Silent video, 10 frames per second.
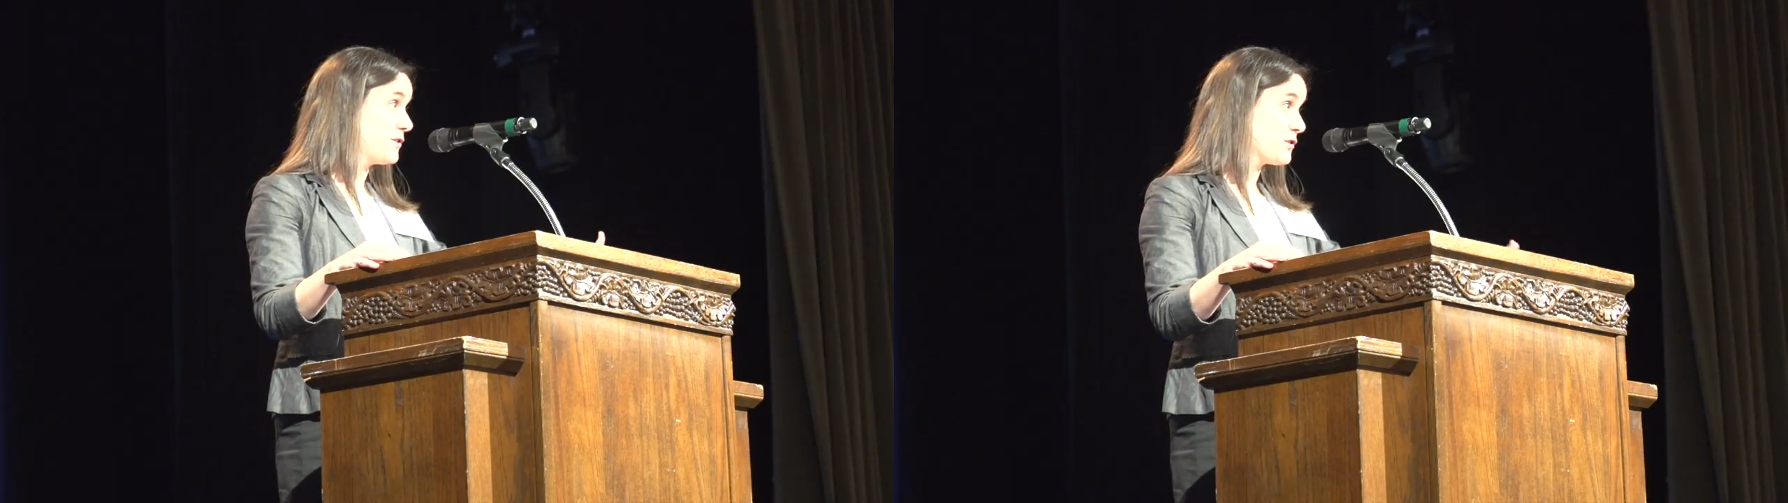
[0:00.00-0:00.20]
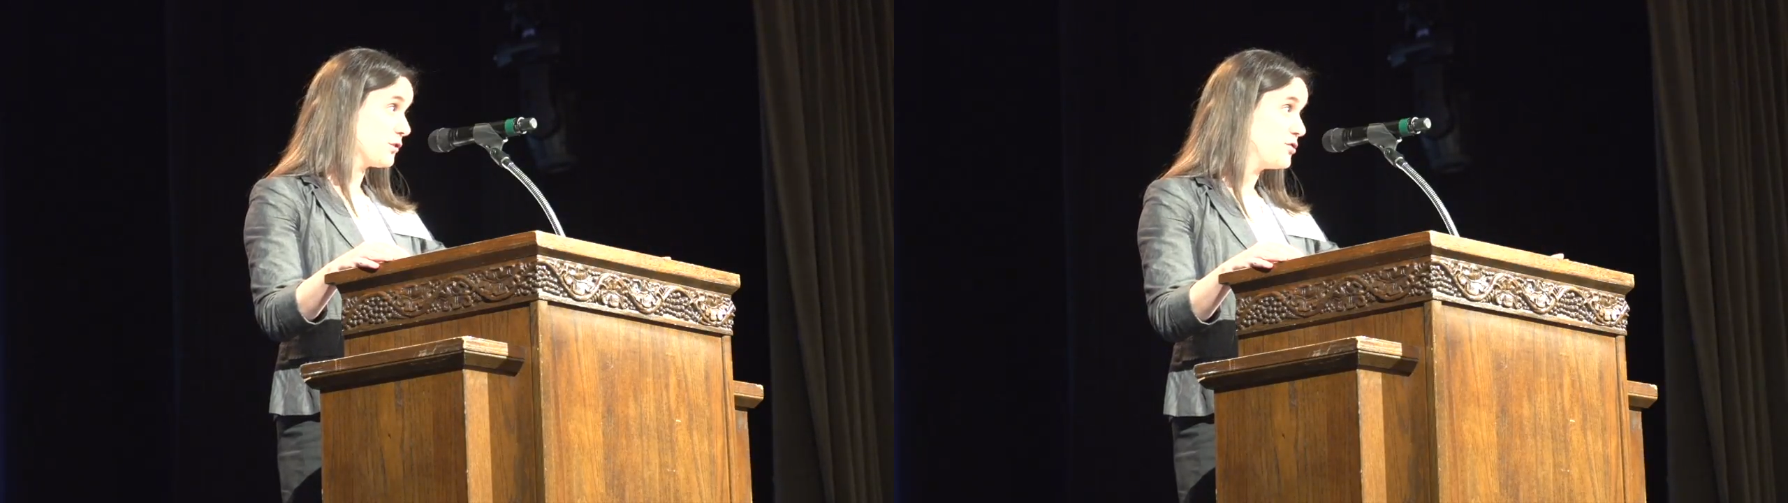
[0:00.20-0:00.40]

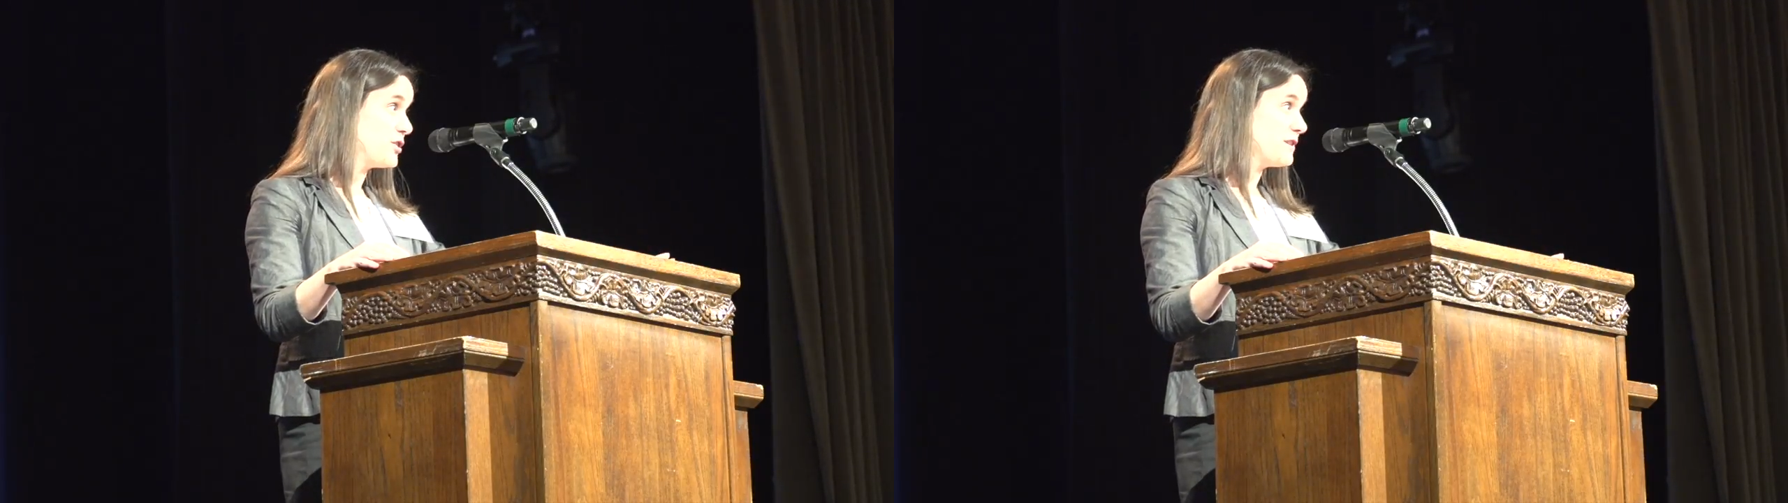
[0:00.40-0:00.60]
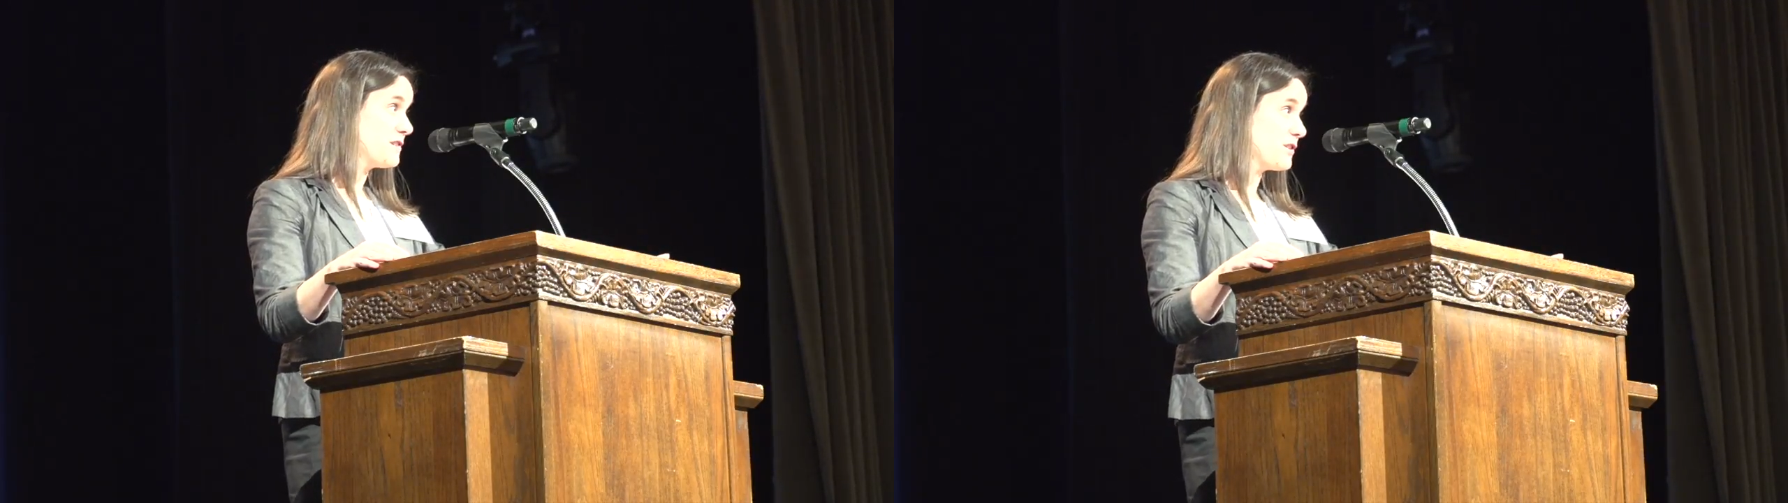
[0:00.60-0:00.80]
search
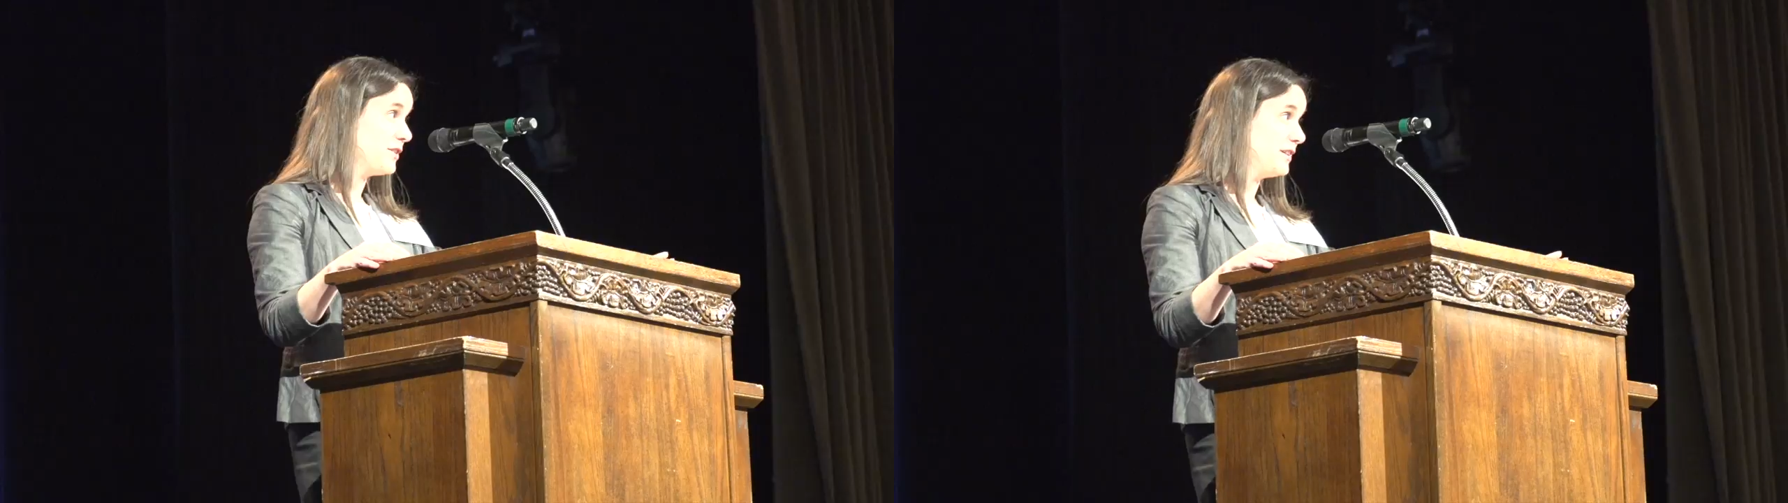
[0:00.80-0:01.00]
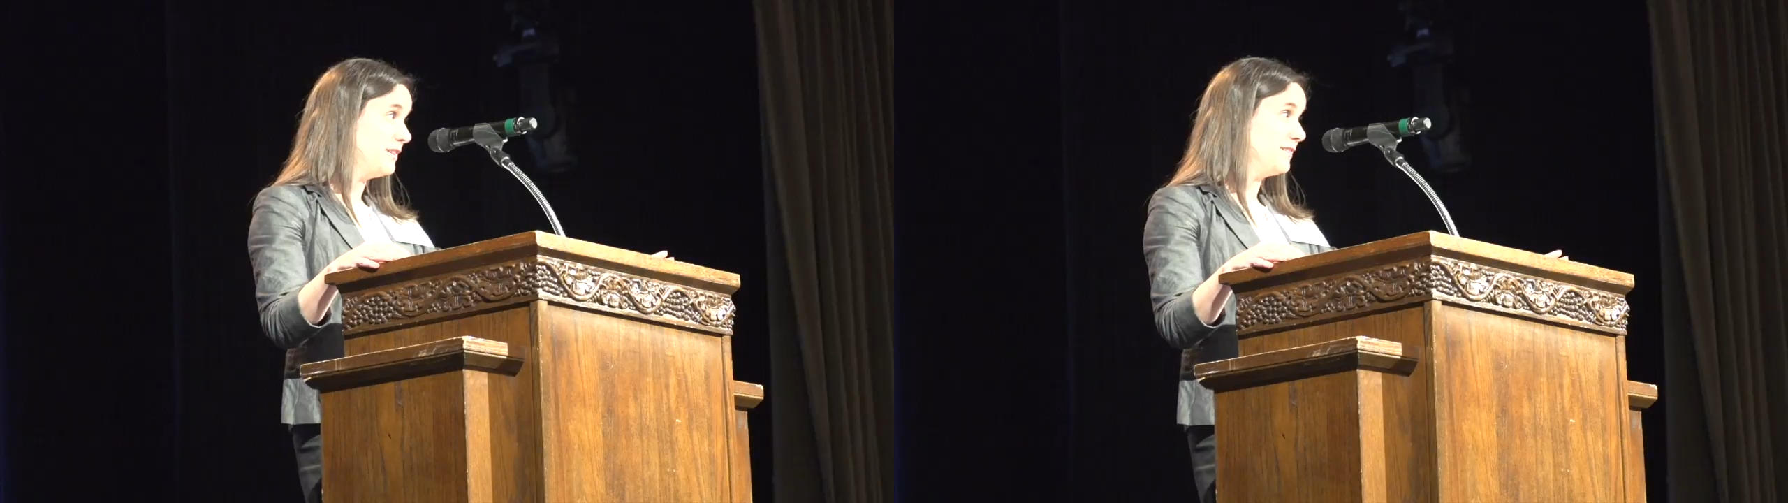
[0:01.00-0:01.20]
is
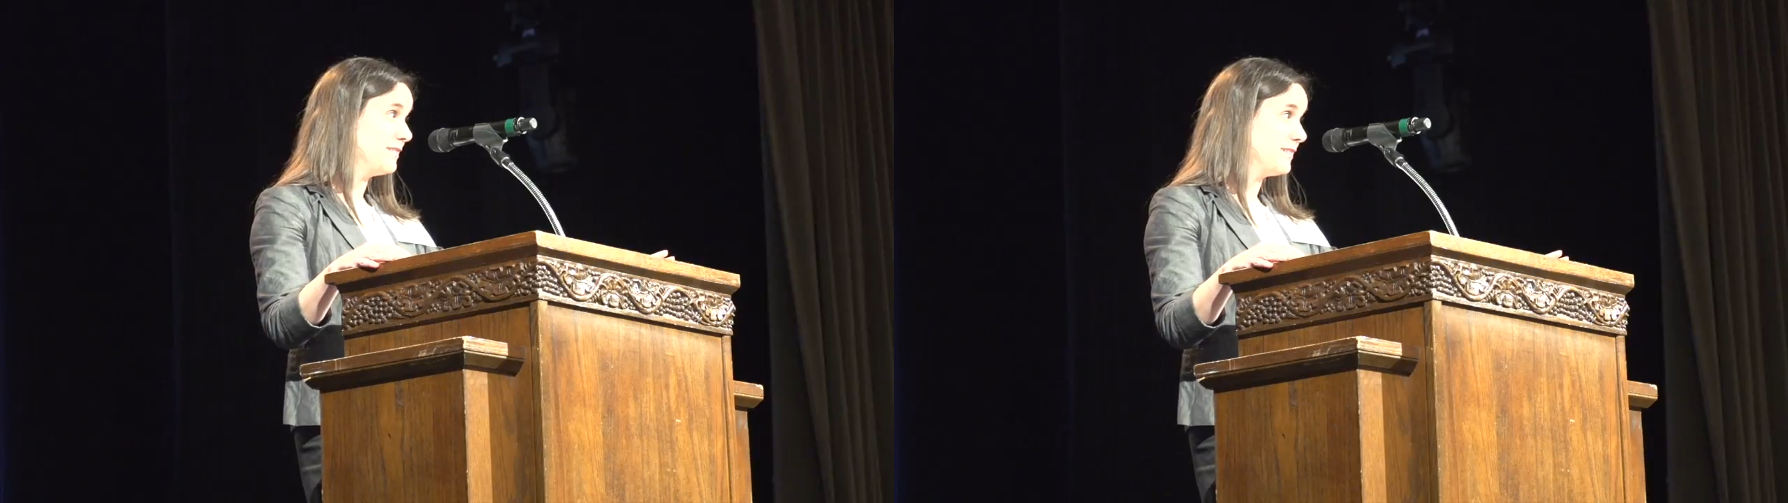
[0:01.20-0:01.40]
started,